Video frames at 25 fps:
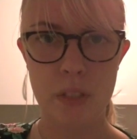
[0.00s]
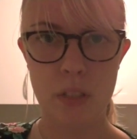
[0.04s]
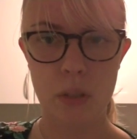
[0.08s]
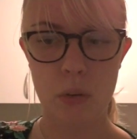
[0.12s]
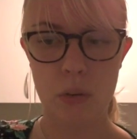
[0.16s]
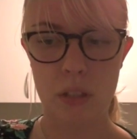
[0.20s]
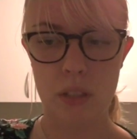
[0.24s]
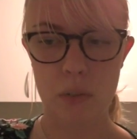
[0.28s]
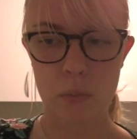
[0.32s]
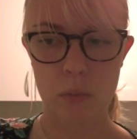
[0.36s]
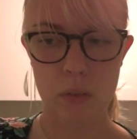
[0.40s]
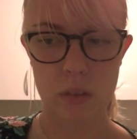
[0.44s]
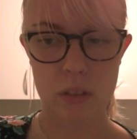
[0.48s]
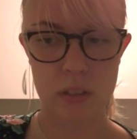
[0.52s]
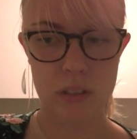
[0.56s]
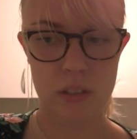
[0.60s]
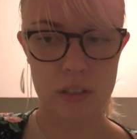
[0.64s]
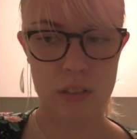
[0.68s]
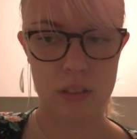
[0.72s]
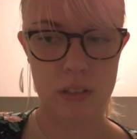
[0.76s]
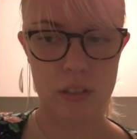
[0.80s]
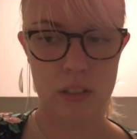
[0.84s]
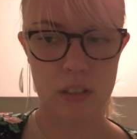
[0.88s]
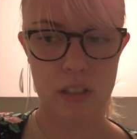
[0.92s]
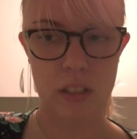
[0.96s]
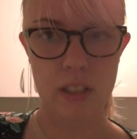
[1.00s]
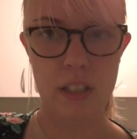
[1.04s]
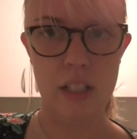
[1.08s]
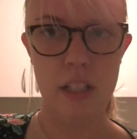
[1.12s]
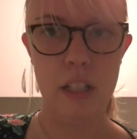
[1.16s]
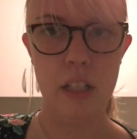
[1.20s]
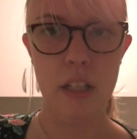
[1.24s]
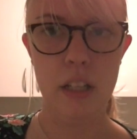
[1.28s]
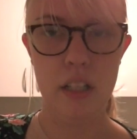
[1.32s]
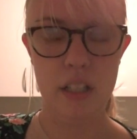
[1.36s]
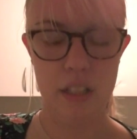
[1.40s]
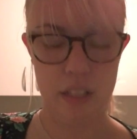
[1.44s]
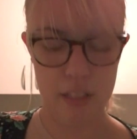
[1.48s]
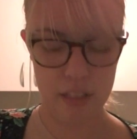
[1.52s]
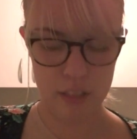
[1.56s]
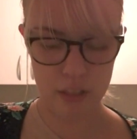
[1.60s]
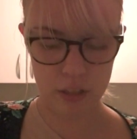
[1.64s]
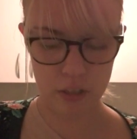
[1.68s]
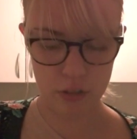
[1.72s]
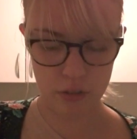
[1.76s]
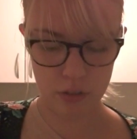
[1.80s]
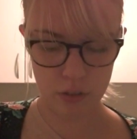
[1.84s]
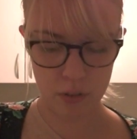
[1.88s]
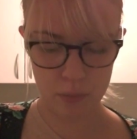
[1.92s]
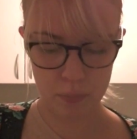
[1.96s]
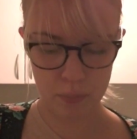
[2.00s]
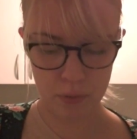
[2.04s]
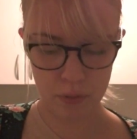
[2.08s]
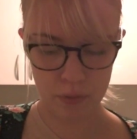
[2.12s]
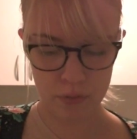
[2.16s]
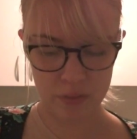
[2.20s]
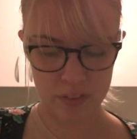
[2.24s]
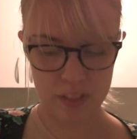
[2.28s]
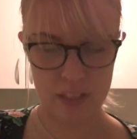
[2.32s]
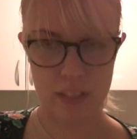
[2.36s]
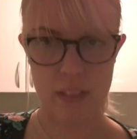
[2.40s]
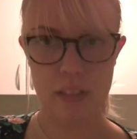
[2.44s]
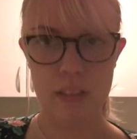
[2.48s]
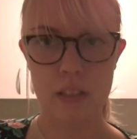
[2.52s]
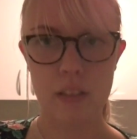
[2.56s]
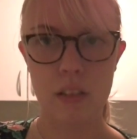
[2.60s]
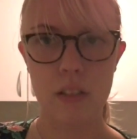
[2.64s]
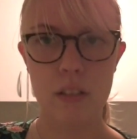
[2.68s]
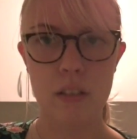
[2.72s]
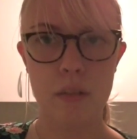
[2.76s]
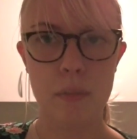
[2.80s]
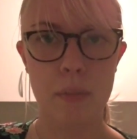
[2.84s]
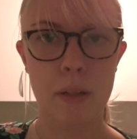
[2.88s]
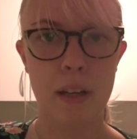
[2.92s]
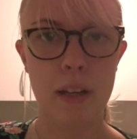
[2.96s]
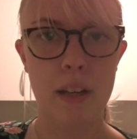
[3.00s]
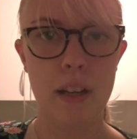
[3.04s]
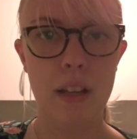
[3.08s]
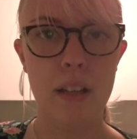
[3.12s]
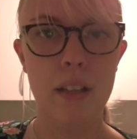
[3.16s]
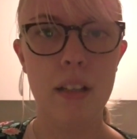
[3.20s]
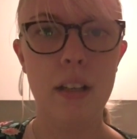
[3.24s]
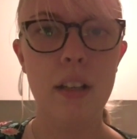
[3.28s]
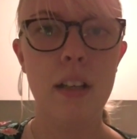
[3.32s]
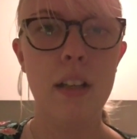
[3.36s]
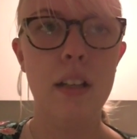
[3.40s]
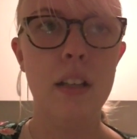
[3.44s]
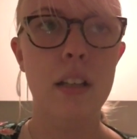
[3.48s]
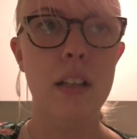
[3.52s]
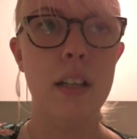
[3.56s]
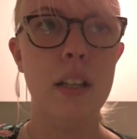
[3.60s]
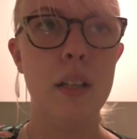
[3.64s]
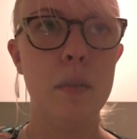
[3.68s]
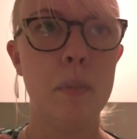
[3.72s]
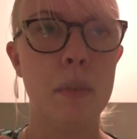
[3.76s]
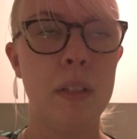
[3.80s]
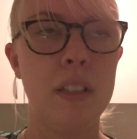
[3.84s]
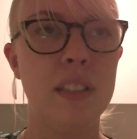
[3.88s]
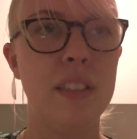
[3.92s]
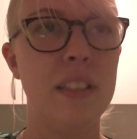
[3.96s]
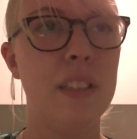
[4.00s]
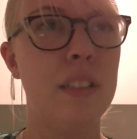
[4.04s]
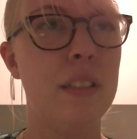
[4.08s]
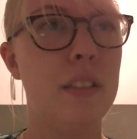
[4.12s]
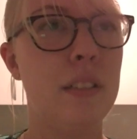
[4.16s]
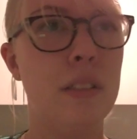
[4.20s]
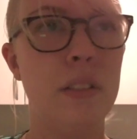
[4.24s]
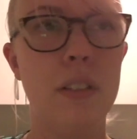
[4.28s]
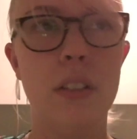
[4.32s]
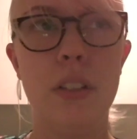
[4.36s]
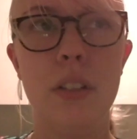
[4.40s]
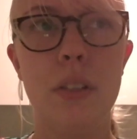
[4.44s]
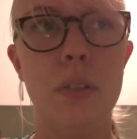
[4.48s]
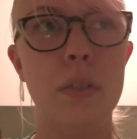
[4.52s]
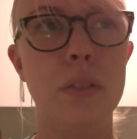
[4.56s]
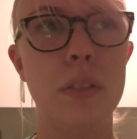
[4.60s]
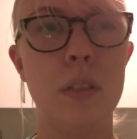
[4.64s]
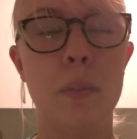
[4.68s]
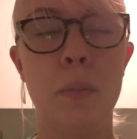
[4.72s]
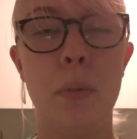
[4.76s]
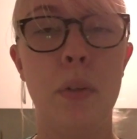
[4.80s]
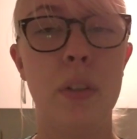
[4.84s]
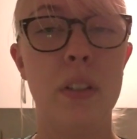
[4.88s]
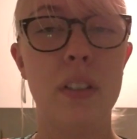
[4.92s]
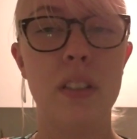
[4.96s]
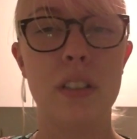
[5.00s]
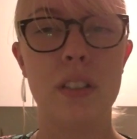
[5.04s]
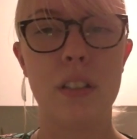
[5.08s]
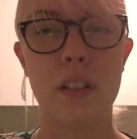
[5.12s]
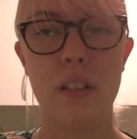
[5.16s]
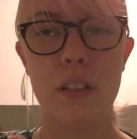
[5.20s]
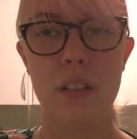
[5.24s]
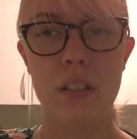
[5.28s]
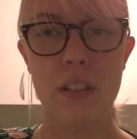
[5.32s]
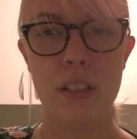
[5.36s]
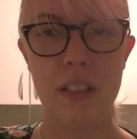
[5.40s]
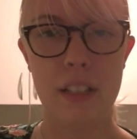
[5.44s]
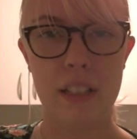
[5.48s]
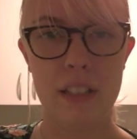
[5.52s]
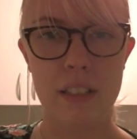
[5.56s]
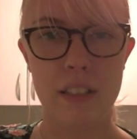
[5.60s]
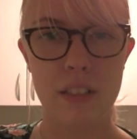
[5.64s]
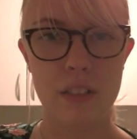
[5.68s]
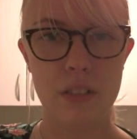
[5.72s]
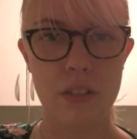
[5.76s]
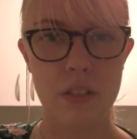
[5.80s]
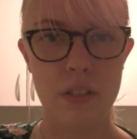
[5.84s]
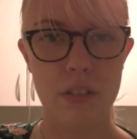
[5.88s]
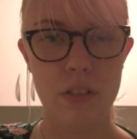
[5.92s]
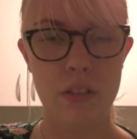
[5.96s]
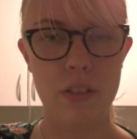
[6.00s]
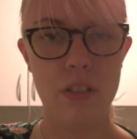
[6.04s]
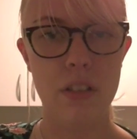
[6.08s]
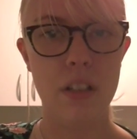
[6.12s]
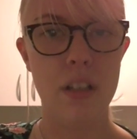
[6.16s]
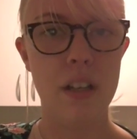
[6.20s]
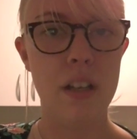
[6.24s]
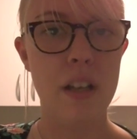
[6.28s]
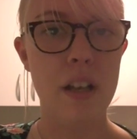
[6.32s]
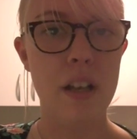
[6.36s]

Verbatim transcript: so it was in the top of the discard pile and my sister used a points card against her